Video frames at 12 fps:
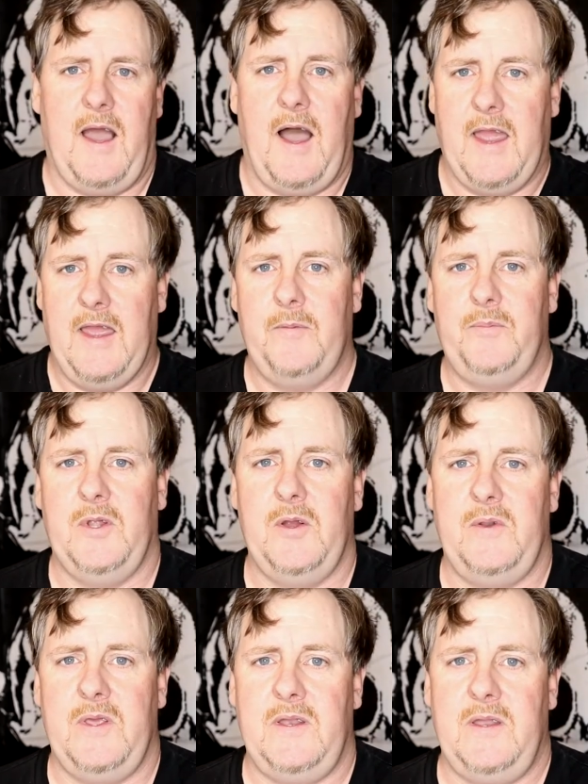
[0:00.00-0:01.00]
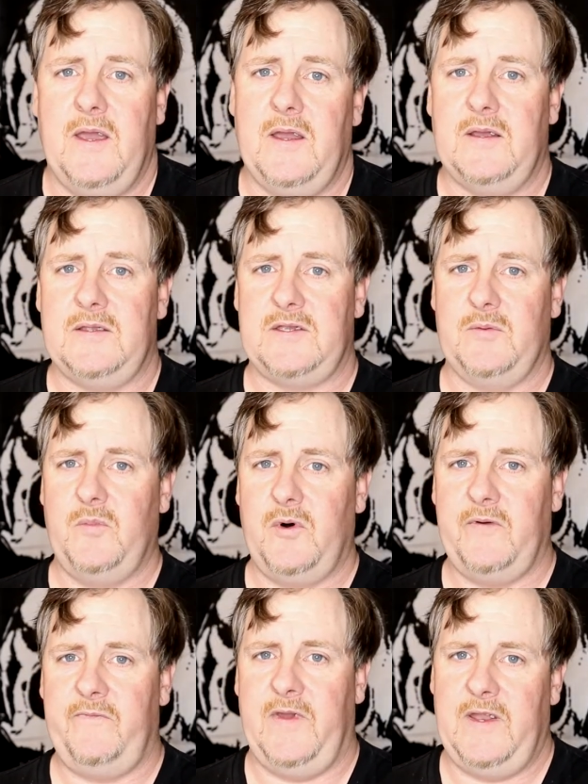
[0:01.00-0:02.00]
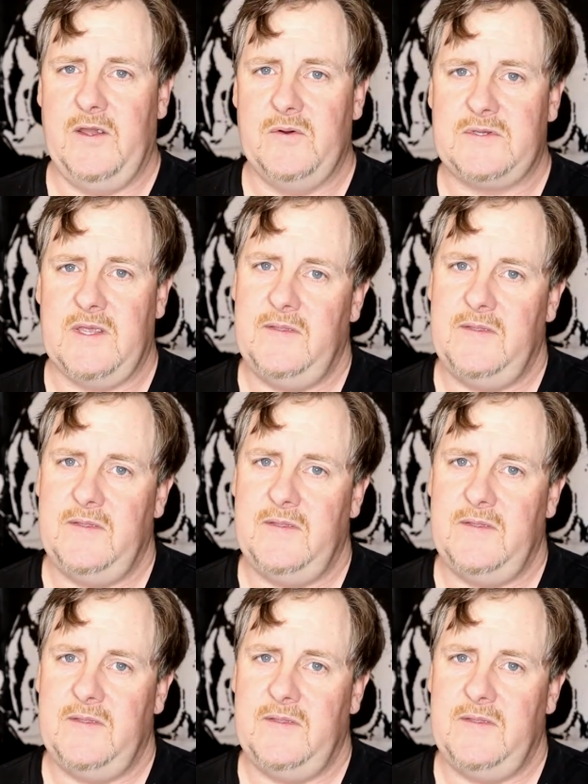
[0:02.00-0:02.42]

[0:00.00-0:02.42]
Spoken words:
I uploaded some more videos,